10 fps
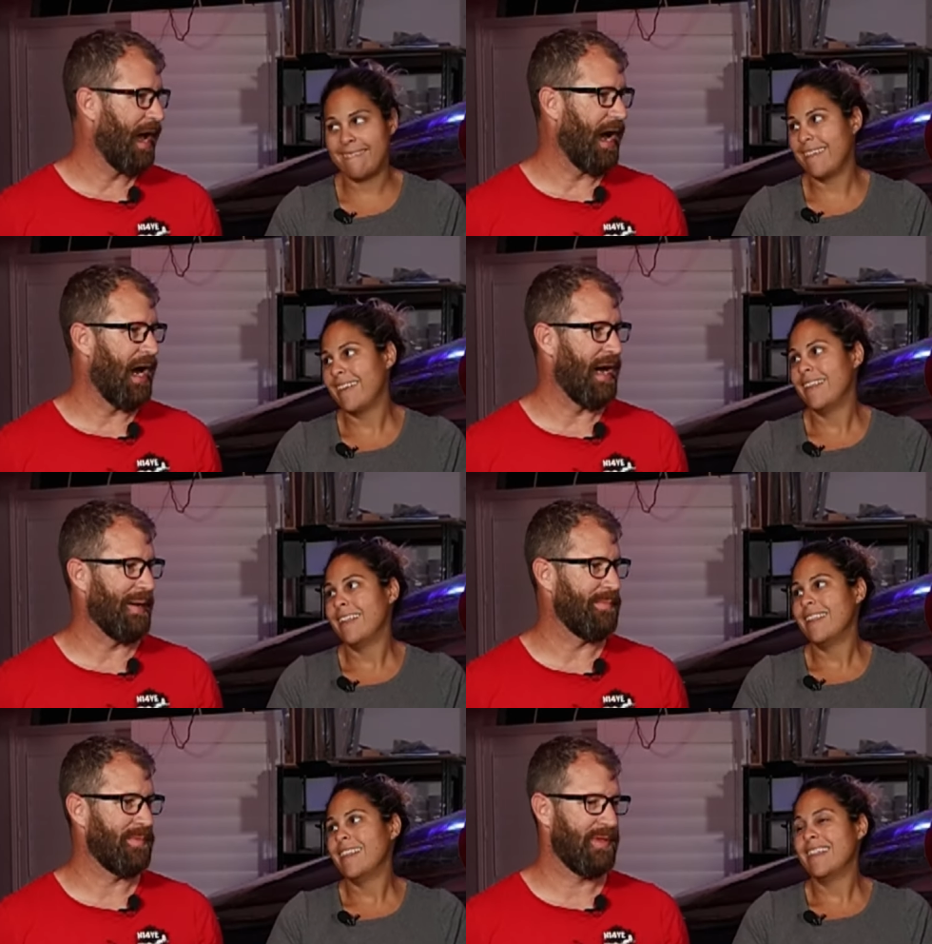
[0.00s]

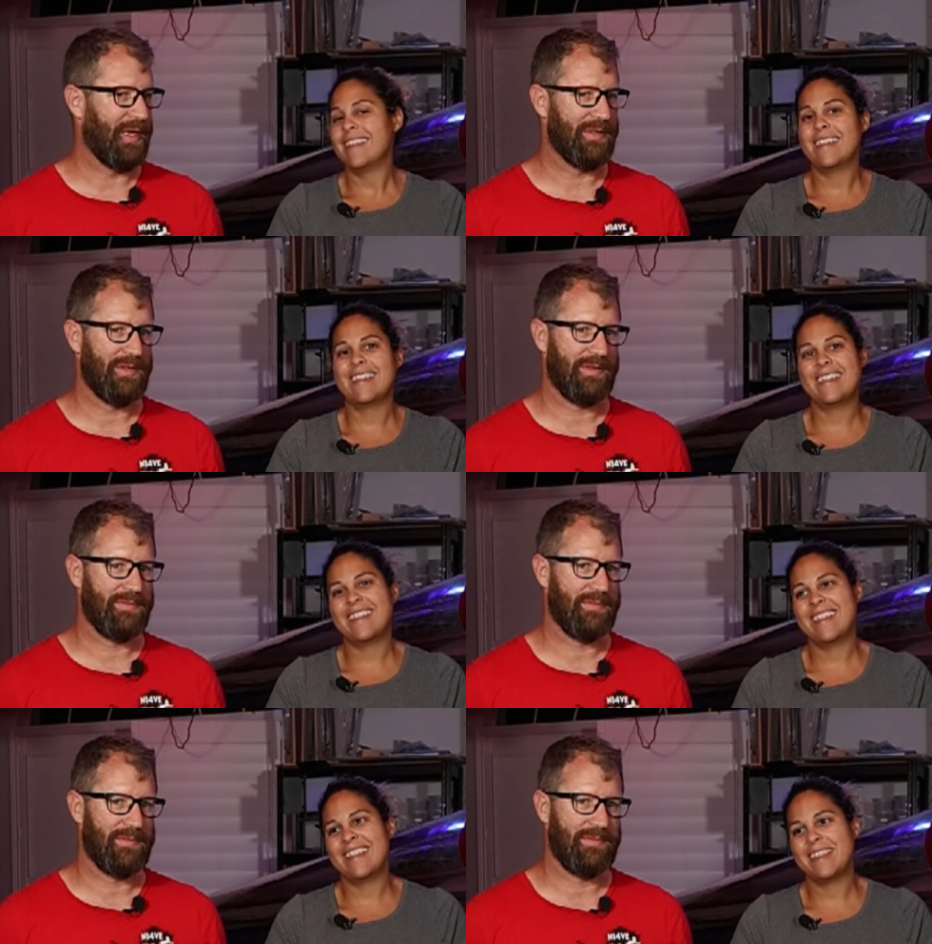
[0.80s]
Speaker 1: Um,
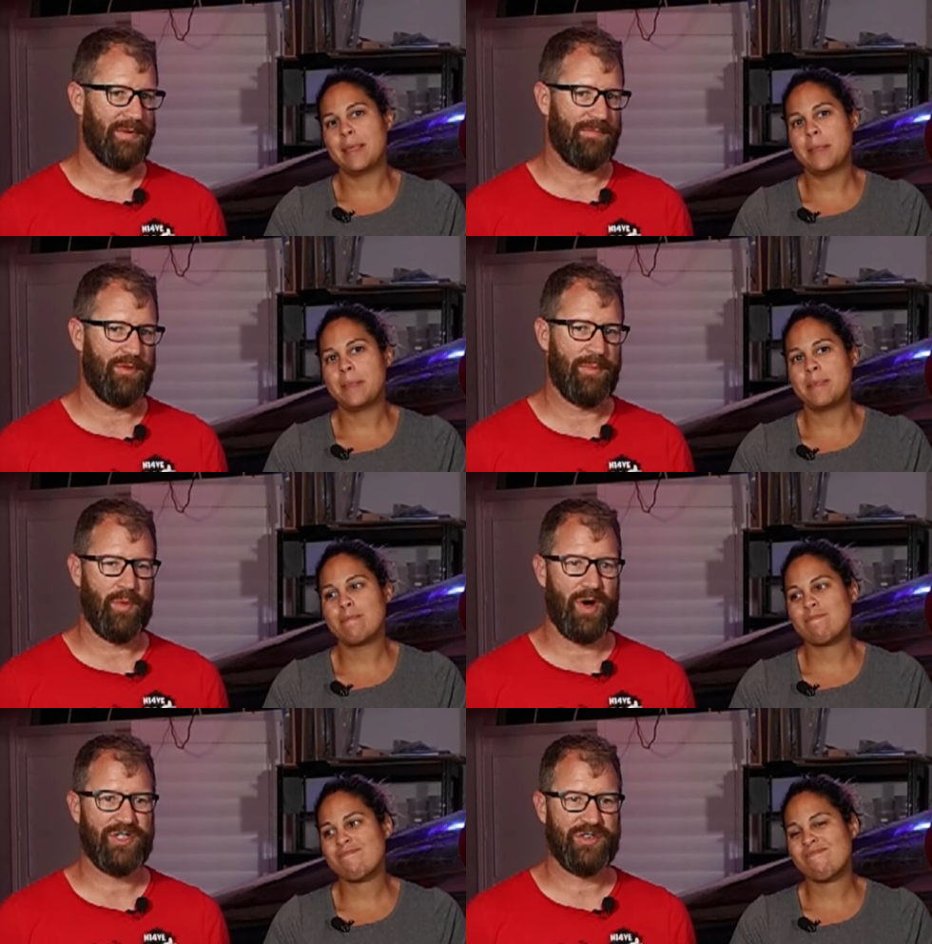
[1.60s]
if, if you've been
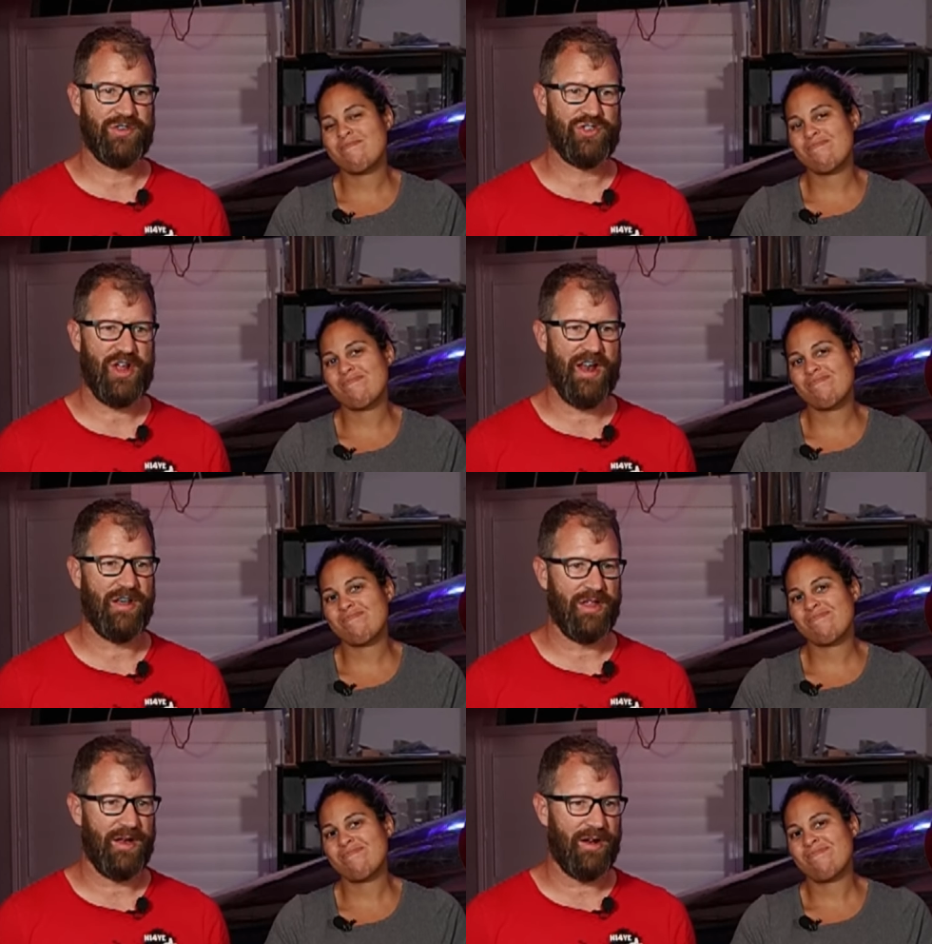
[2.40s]
watching this channel
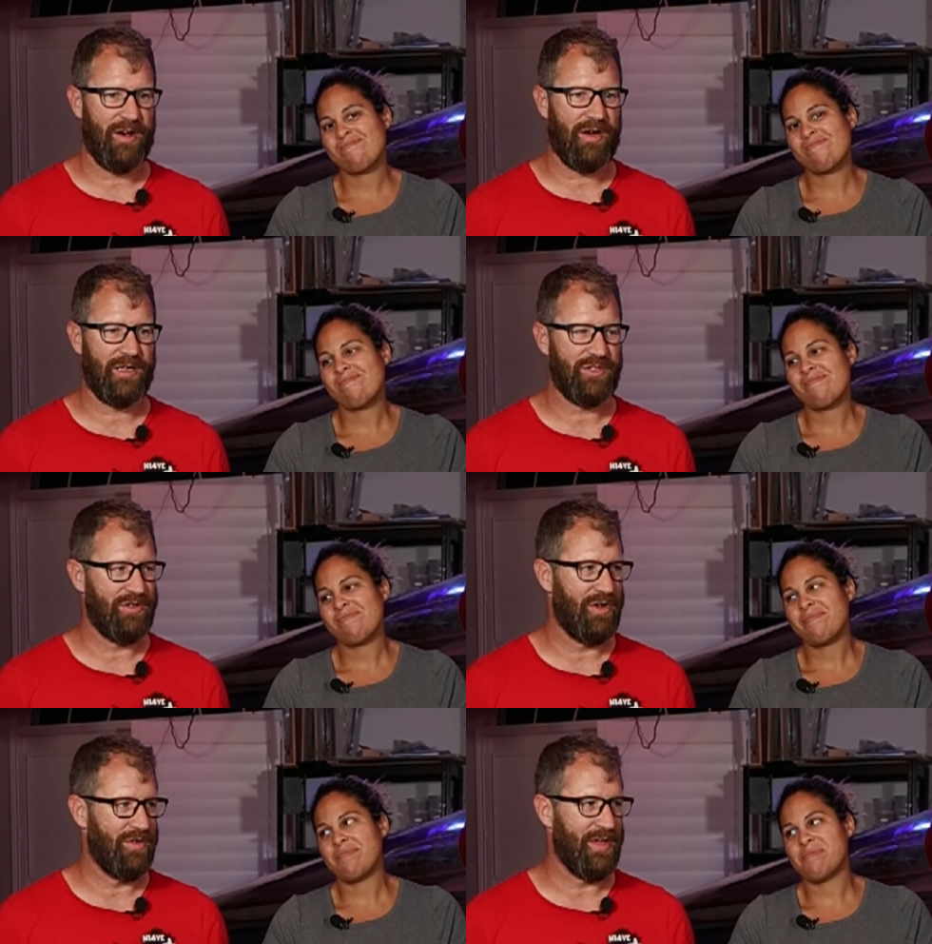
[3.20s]
at all, you
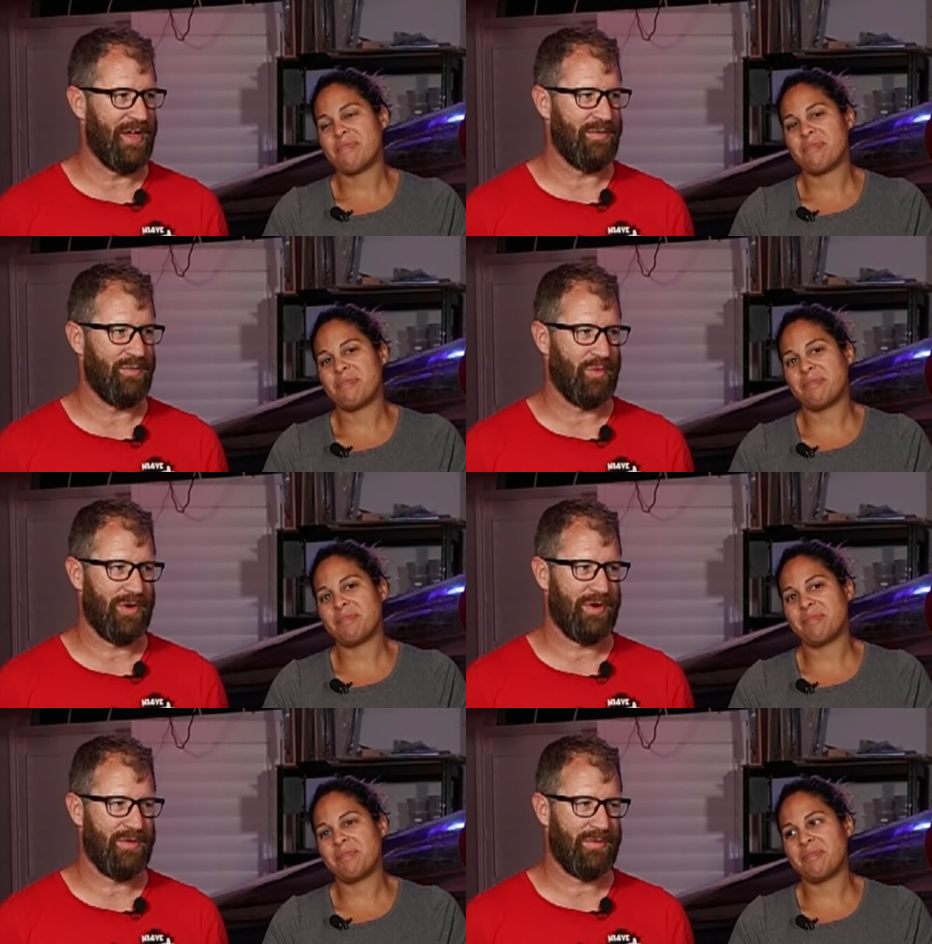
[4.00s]
know that
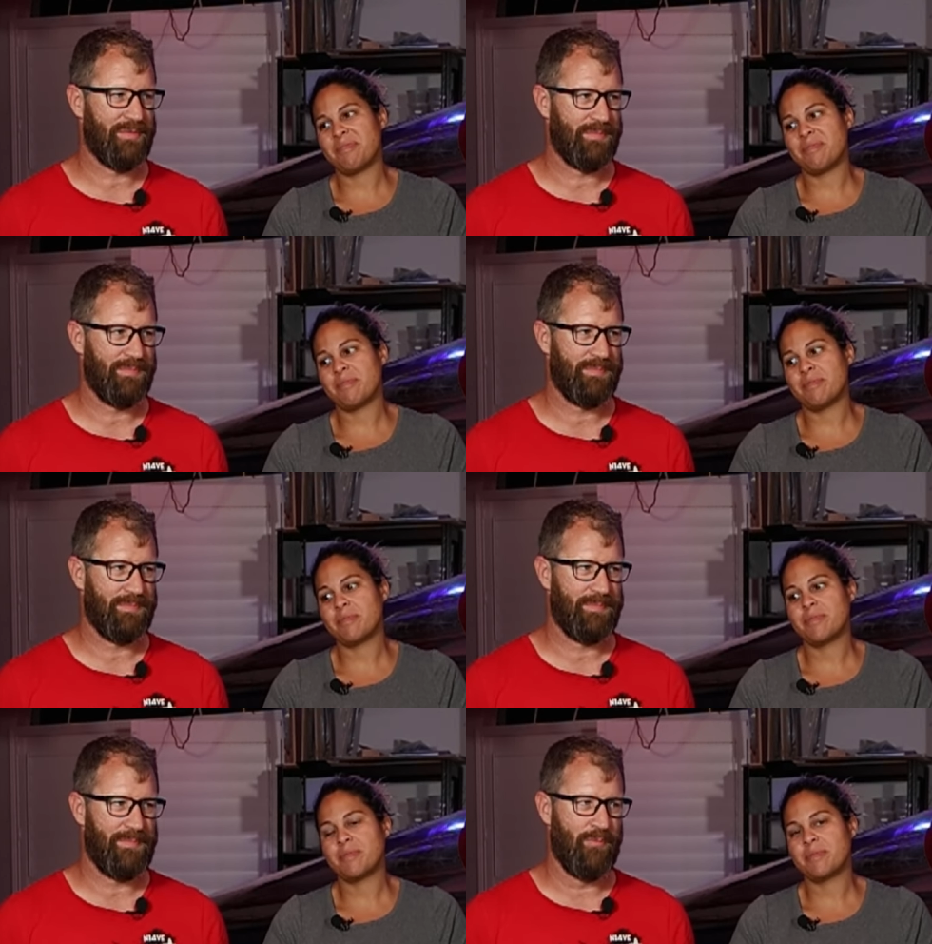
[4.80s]
we're
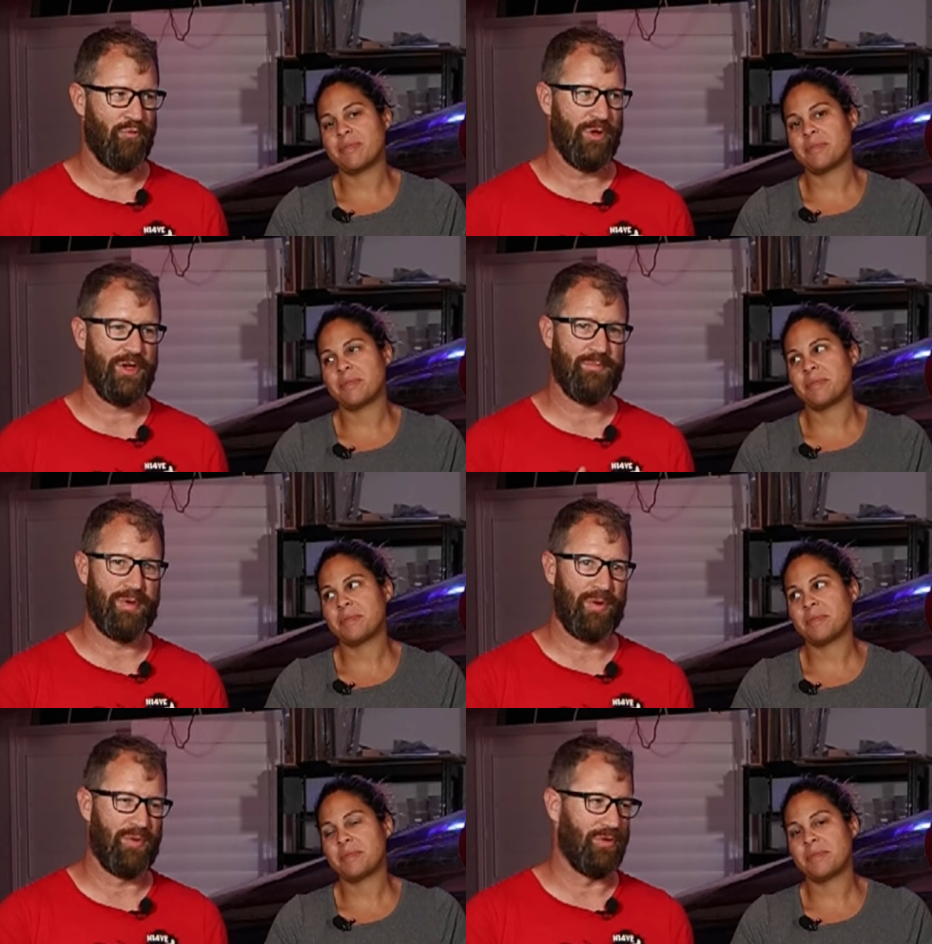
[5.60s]
really
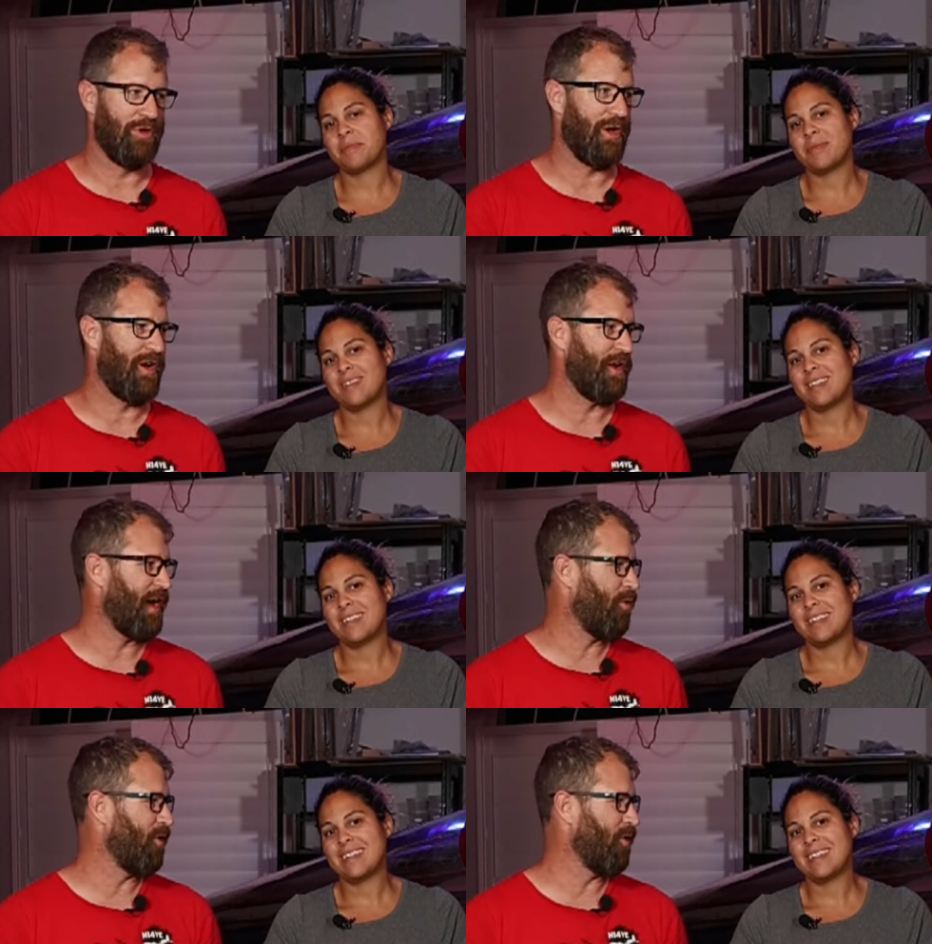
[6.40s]
bold on how